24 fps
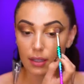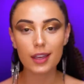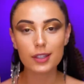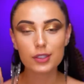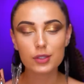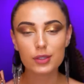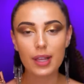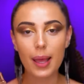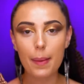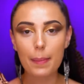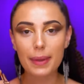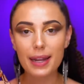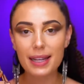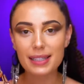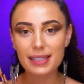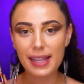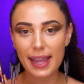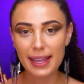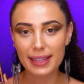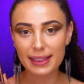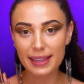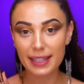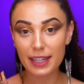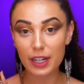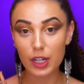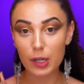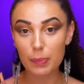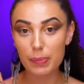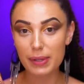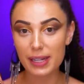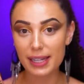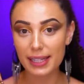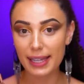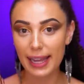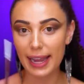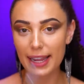So I'm gonna take the
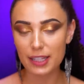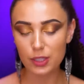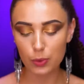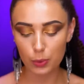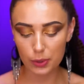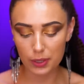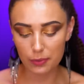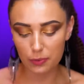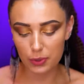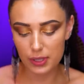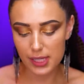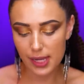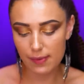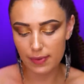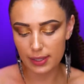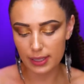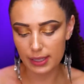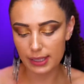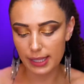Urban Decay 24/7